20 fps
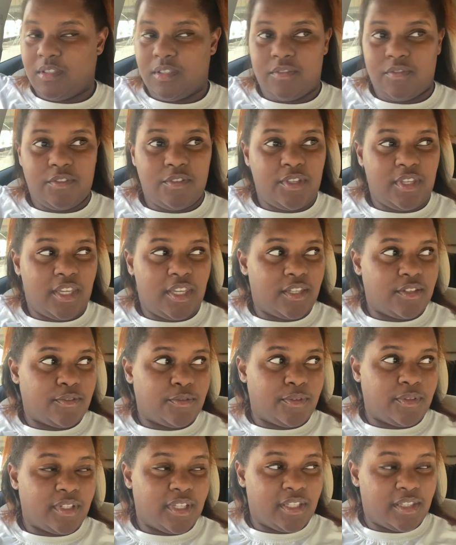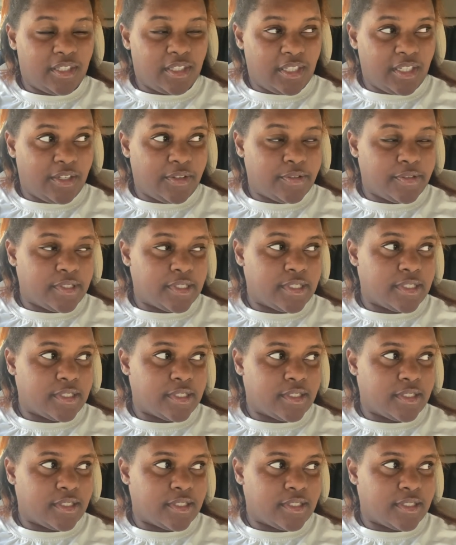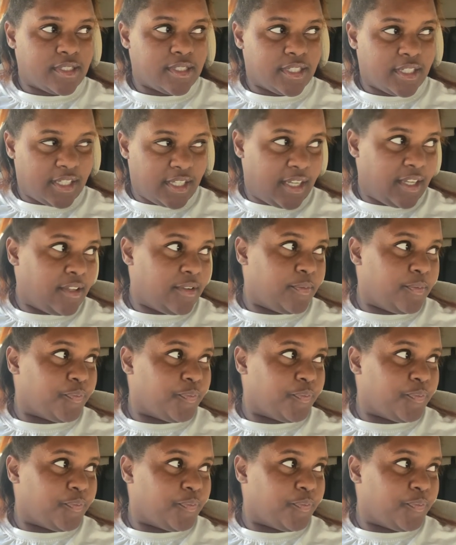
You can't do nothing else today.